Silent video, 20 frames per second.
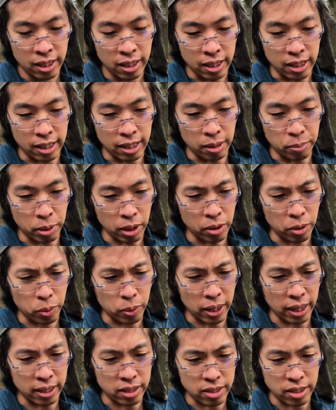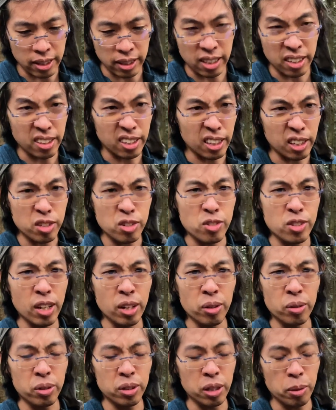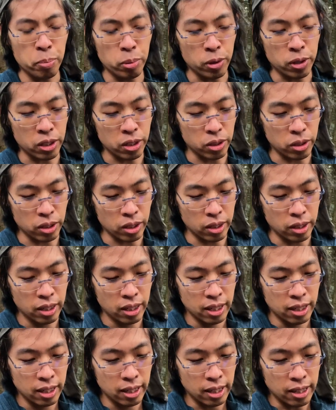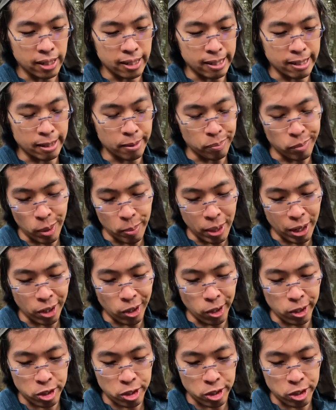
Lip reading: But otherwise, like, I think it's generally a pretty good amount of arch